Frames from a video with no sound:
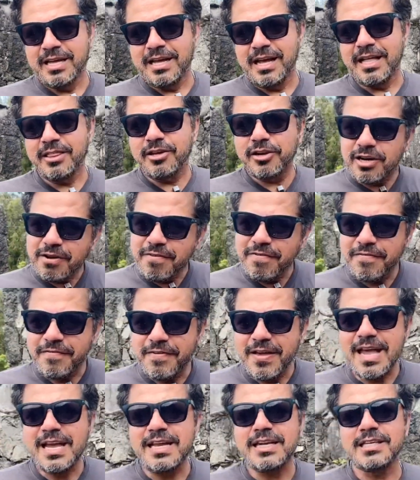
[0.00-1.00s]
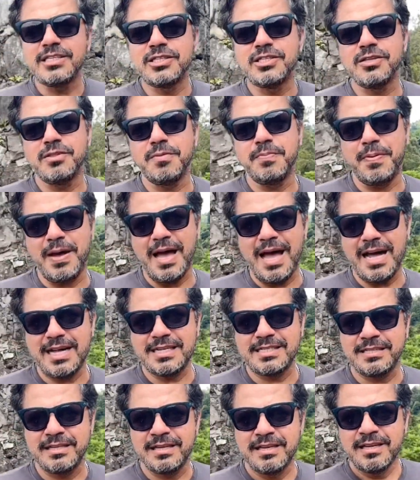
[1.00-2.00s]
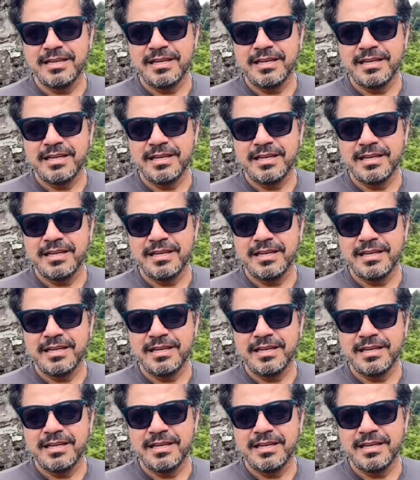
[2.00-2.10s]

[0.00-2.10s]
And they're going to fade into the past.